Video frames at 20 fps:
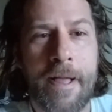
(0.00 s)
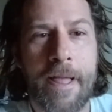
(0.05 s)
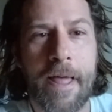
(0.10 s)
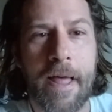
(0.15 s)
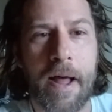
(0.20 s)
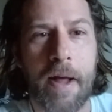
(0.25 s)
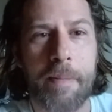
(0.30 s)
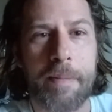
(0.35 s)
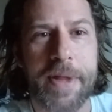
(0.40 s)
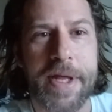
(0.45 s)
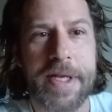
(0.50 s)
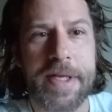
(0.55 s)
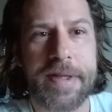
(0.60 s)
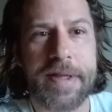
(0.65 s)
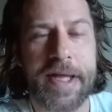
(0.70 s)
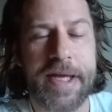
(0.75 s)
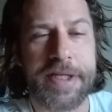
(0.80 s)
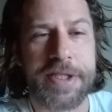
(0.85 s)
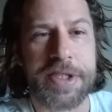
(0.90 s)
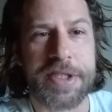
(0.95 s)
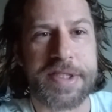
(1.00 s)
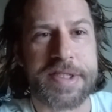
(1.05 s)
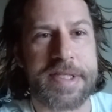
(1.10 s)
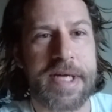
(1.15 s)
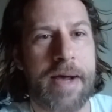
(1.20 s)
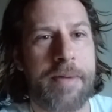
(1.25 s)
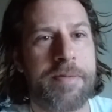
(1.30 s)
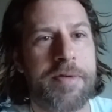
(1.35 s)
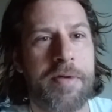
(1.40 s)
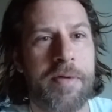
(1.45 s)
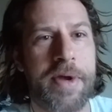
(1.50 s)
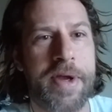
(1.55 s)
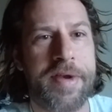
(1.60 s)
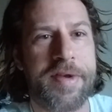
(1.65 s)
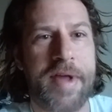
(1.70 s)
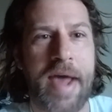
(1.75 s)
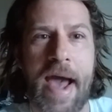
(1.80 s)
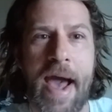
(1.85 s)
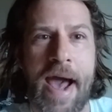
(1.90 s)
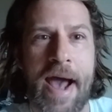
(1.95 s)
Um, they, they just stopped doing
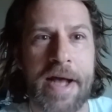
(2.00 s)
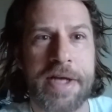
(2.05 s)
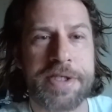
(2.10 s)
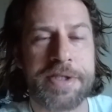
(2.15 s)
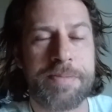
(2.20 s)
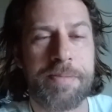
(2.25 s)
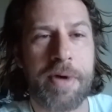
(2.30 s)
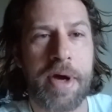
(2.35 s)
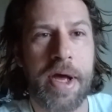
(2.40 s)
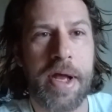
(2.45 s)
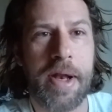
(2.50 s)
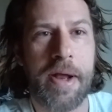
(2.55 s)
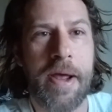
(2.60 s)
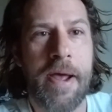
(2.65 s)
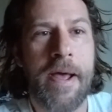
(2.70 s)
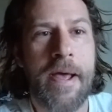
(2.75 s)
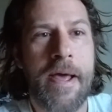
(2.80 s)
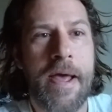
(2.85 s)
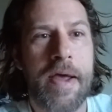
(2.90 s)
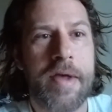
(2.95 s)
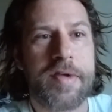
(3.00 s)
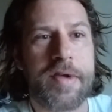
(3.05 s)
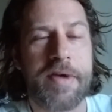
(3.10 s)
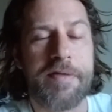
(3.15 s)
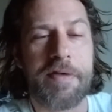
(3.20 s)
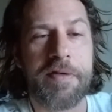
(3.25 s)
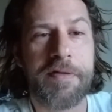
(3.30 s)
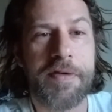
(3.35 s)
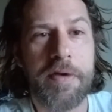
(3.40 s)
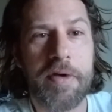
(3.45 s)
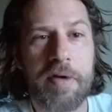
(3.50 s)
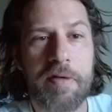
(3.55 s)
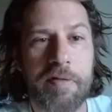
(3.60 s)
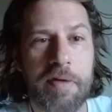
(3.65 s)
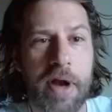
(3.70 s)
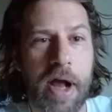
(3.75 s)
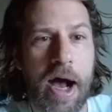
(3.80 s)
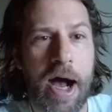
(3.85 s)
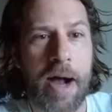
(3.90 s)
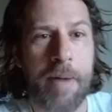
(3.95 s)
Dash, but so you have a few
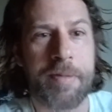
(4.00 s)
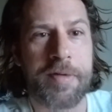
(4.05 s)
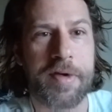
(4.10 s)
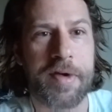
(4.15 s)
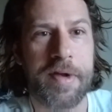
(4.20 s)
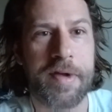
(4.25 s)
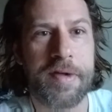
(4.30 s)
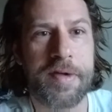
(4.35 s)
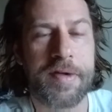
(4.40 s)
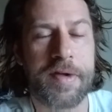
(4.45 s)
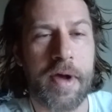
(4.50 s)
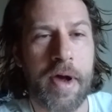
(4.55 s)
different options.